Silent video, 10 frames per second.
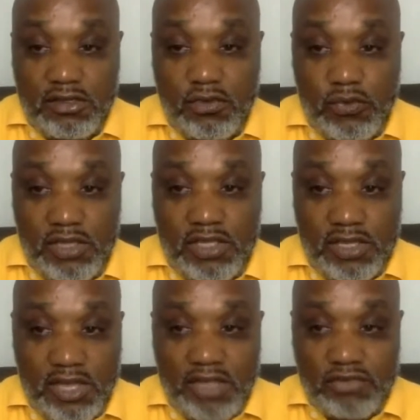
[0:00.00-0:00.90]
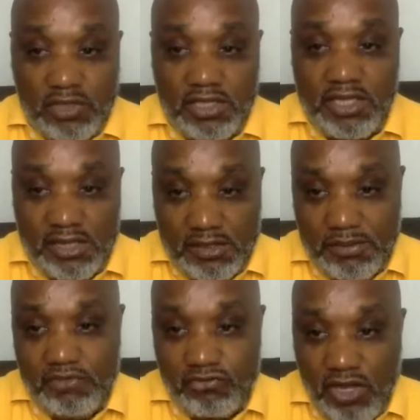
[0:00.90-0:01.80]
we can actually get them
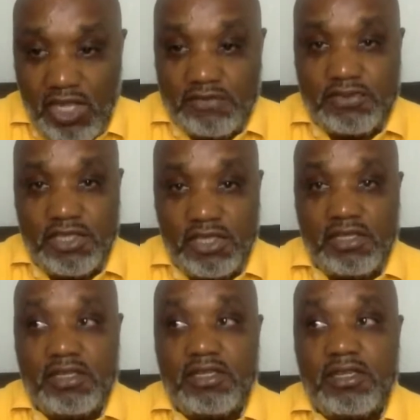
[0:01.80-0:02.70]
involved in